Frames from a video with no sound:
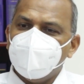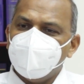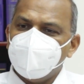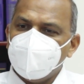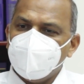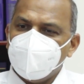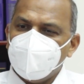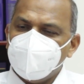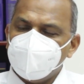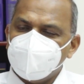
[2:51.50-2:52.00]

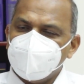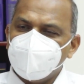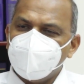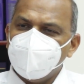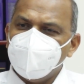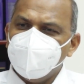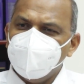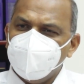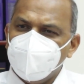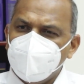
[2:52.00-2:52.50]
we have a
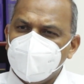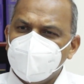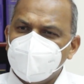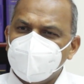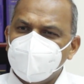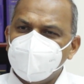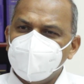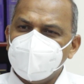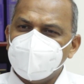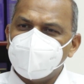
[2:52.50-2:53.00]
good
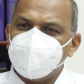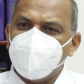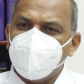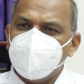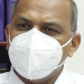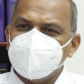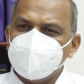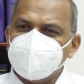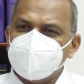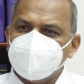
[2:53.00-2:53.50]
medical
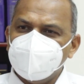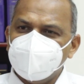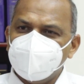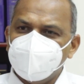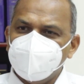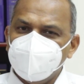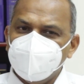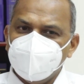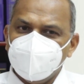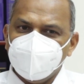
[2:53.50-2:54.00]
response, that
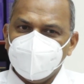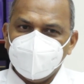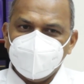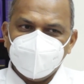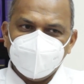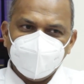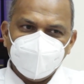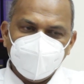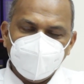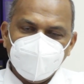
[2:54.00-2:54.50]
we
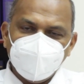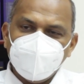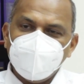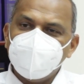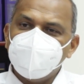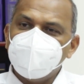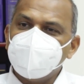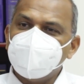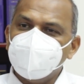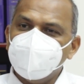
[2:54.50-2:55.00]
are
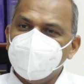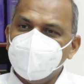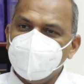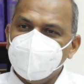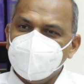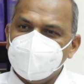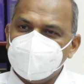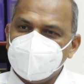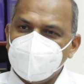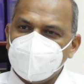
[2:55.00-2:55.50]
able to do
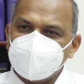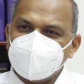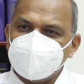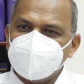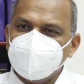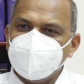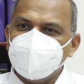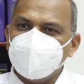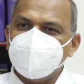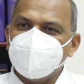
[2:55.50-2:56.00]
the
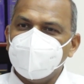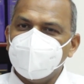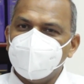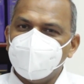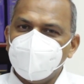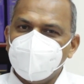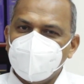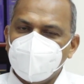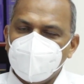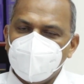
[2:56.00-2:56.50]
testing, that
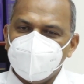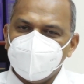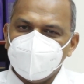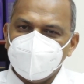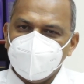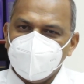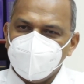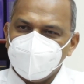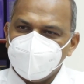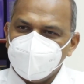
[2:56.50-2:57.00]
we have
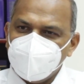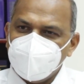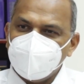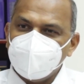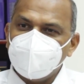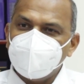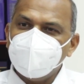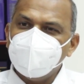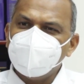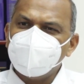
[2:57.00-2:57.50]
enough
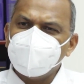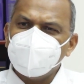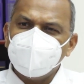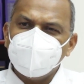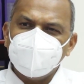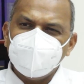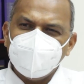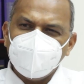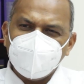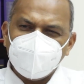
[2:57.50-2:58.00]
medication
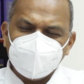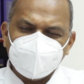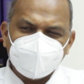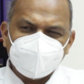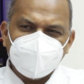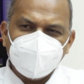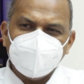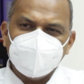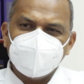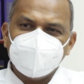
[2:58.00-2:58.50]
at the health
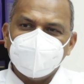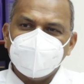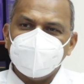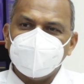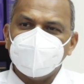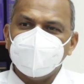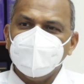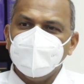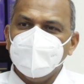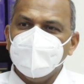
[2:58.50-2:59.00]

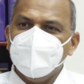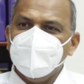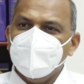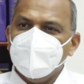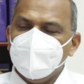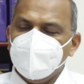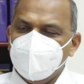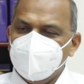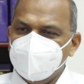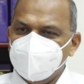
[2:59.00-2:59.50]
center,
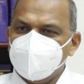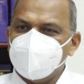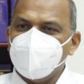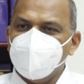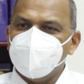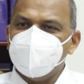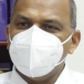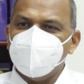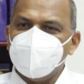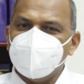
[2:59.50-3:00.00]
and
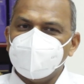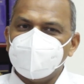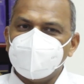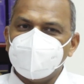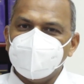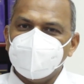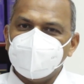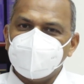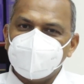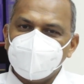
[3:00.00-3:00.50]
so forth.
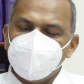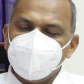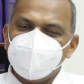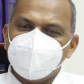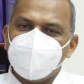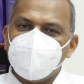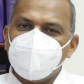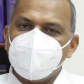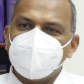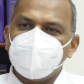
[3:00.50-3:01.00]
So
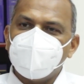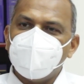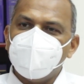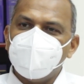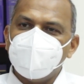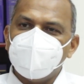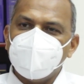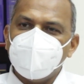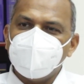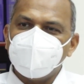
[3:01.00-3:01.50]
far our